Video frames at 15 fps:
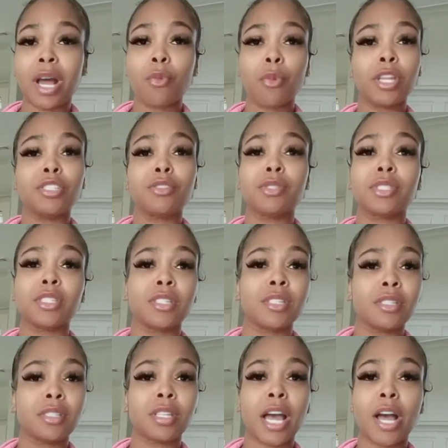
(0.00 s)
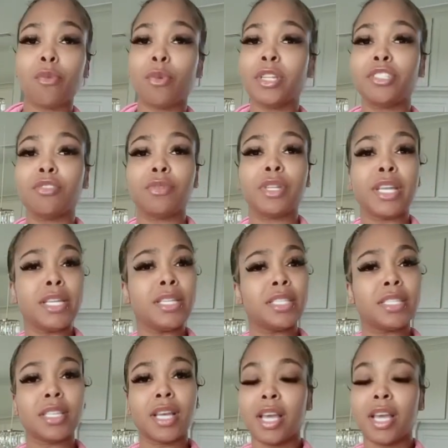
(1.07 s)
I'm with you, sis. I'm with you, niece.